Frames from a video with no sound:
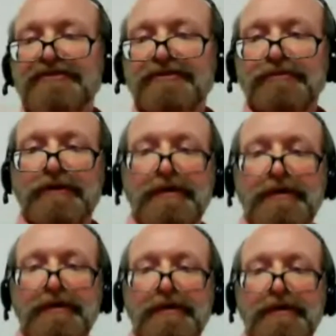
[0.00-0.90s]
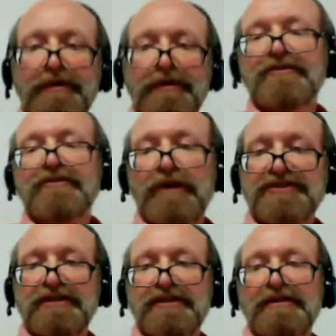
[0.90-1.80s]
back into
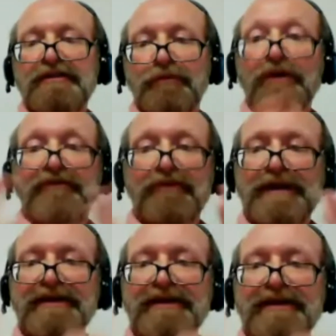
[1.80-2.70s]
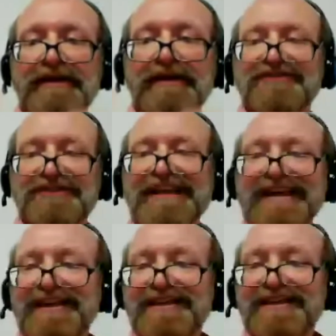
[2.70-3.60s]
Bernadette's question, one of her many questions.
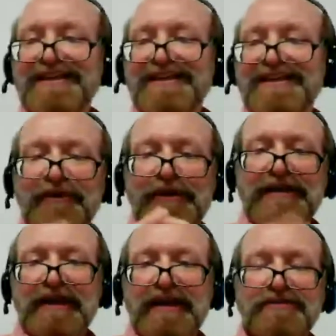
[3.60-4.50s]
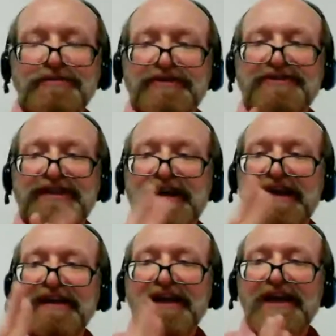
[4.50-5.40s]
She's very engaged with
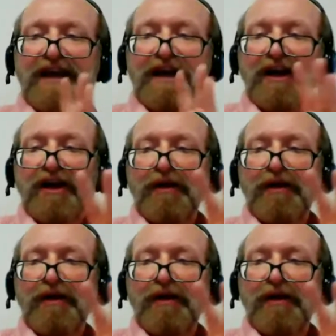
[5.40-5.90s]
us today.